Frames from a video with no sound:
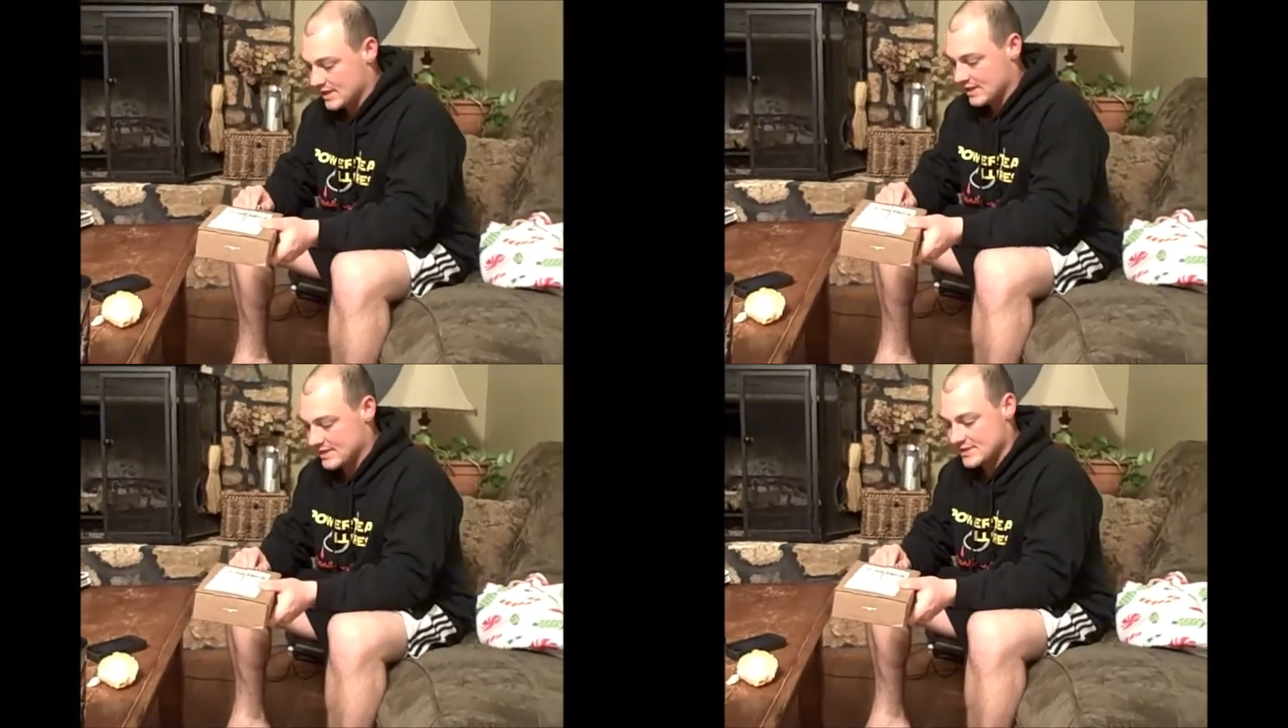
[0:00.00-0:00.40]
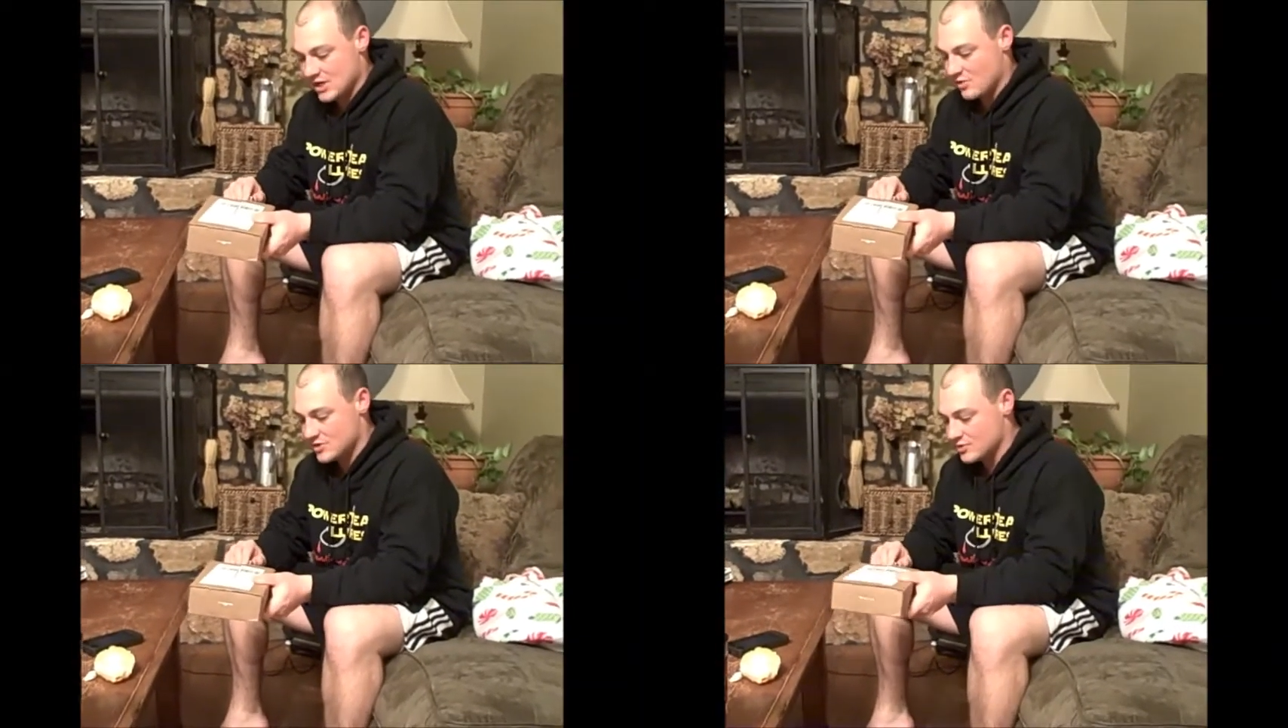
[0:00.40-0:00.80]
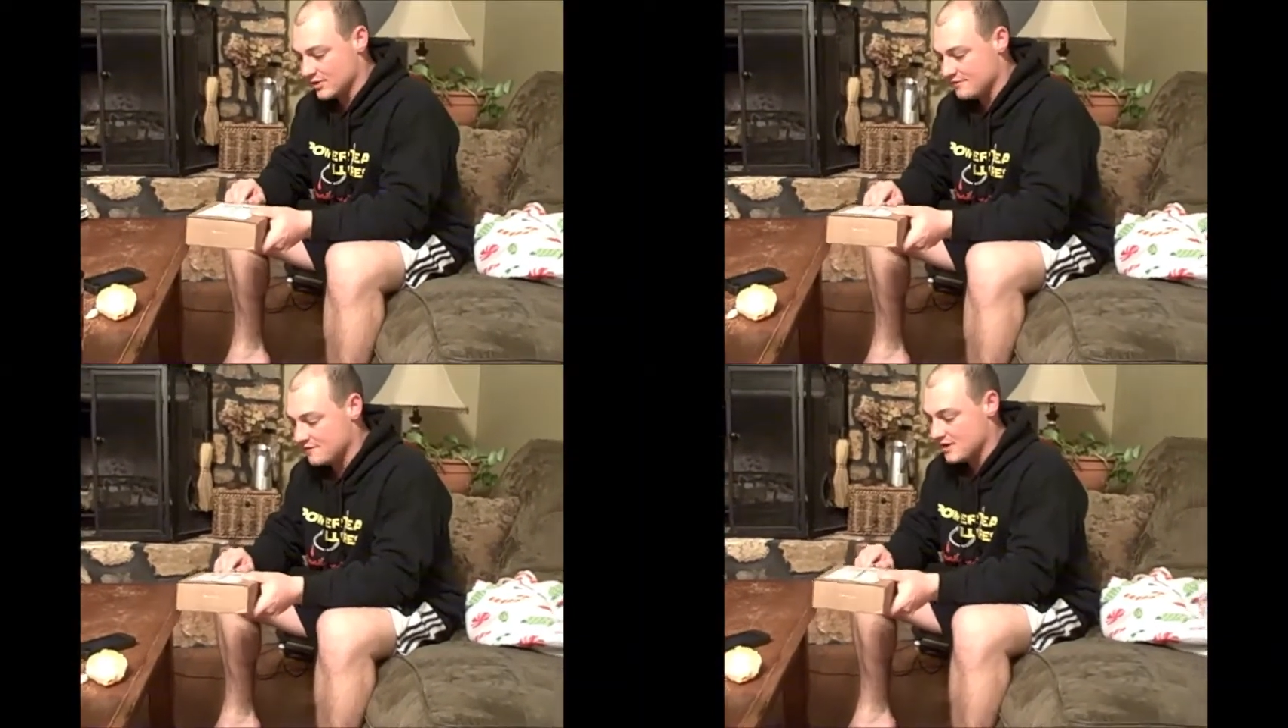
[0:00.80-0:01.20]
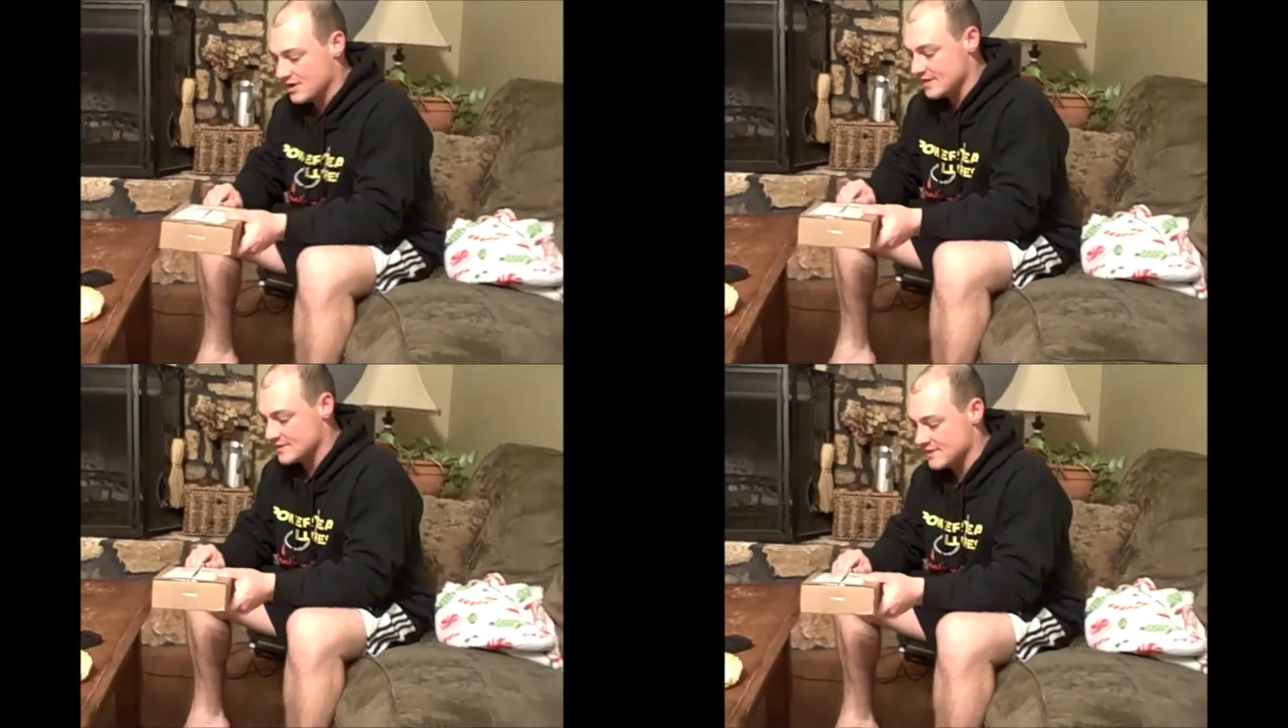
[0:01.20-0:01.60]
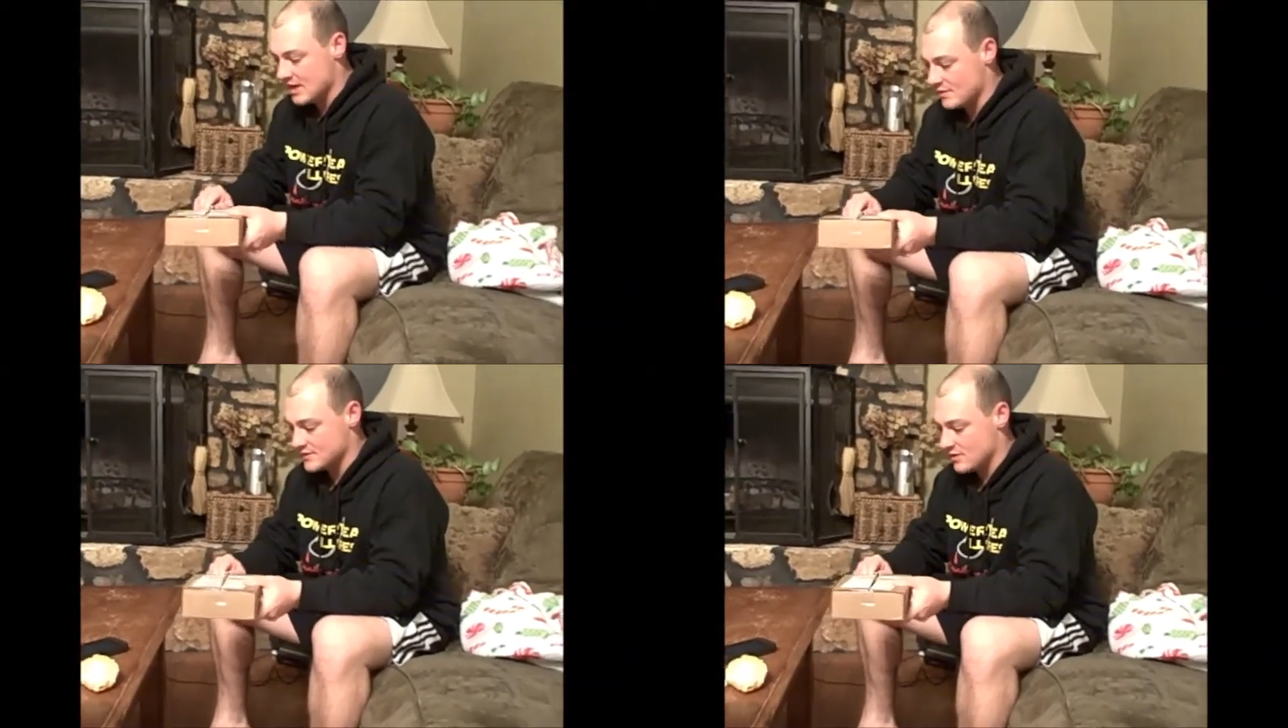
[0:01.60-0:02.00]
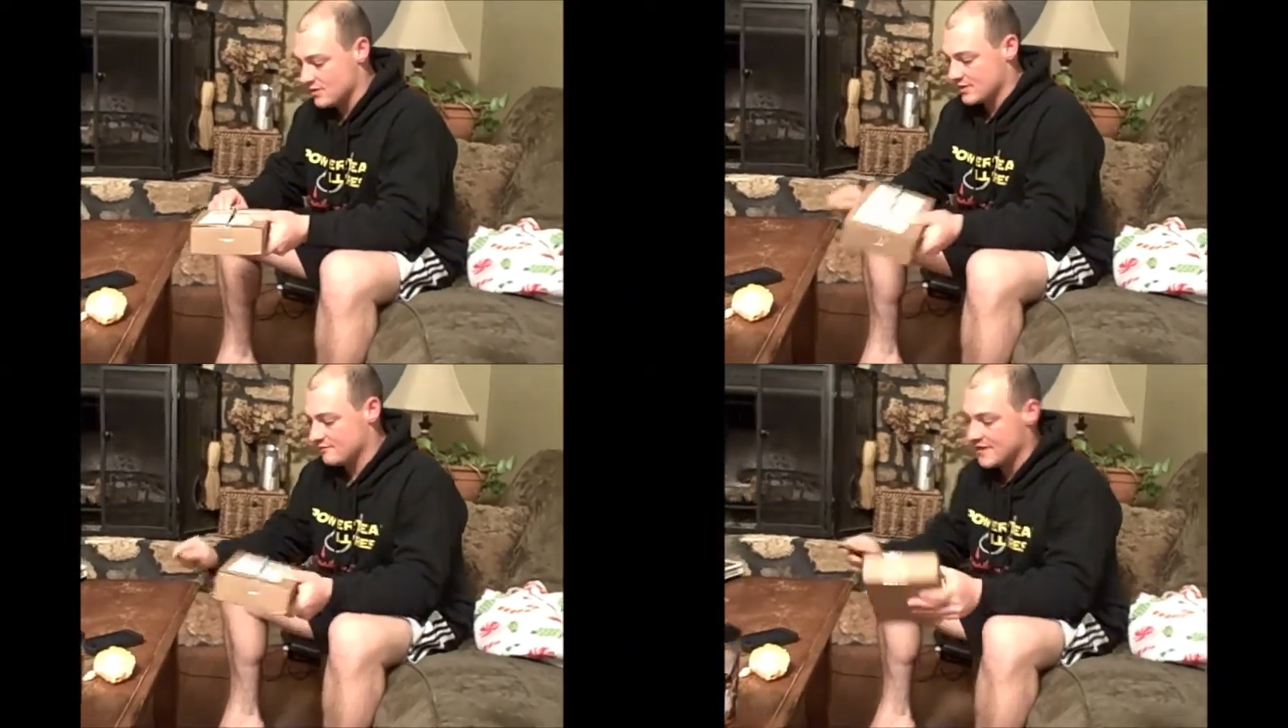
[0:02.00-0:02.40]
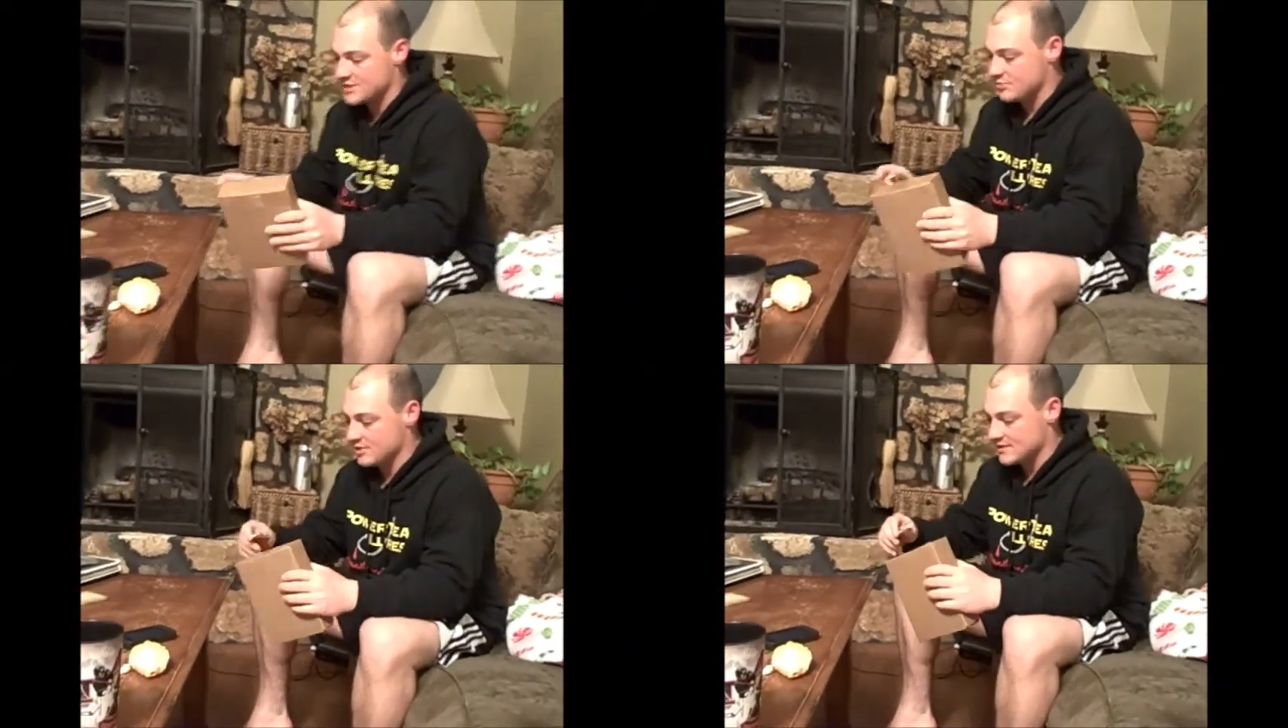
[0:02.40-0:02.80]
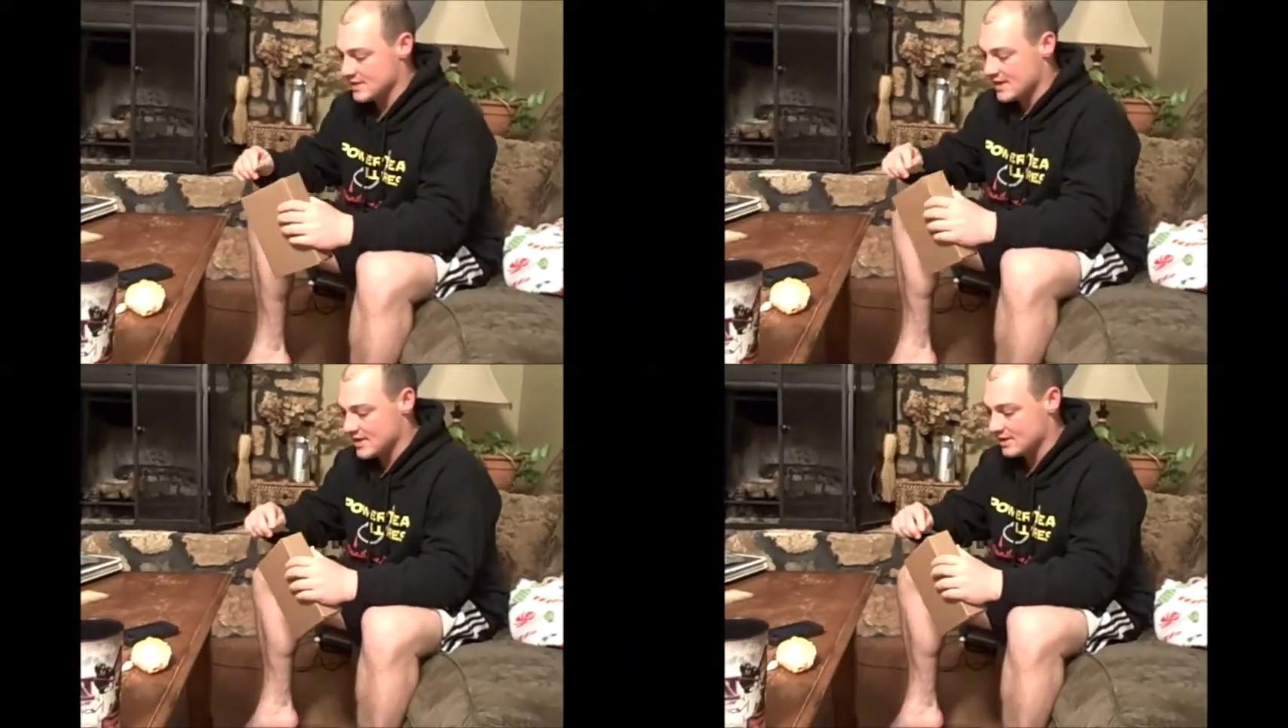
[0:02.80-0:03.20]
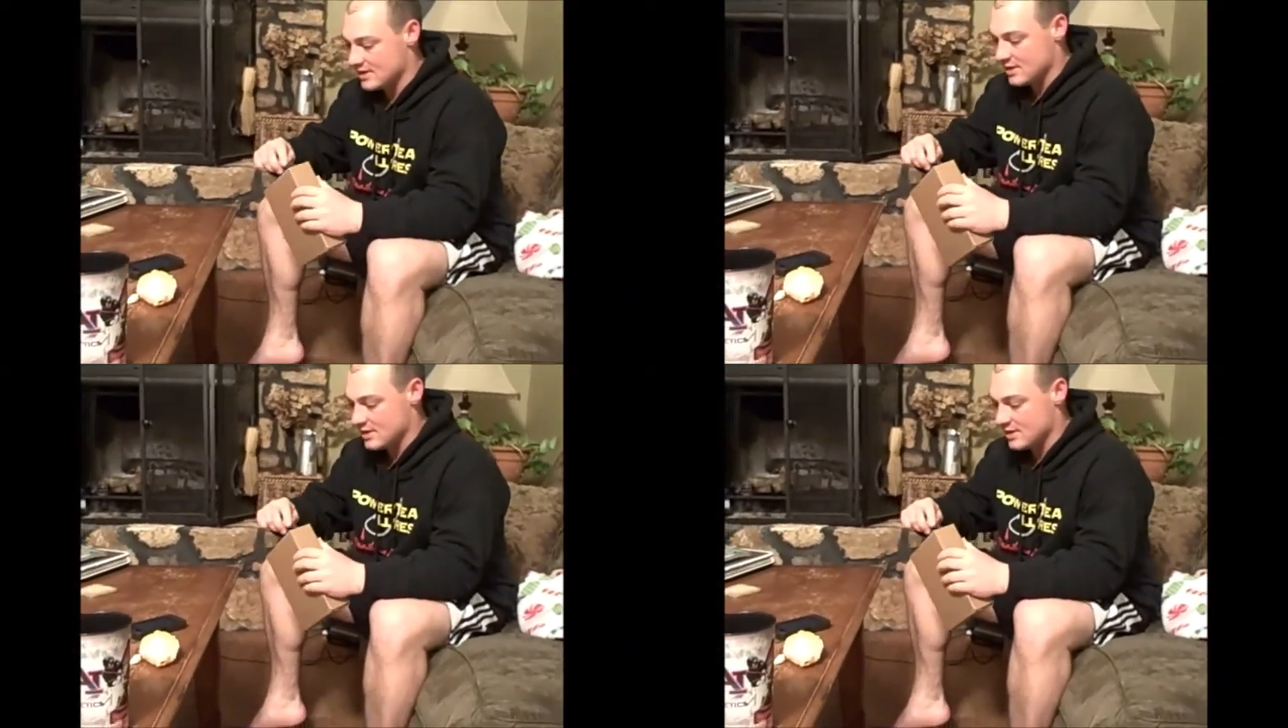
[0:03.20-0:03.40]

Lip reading: And I tell you what's really funny is that I was on Facebook today,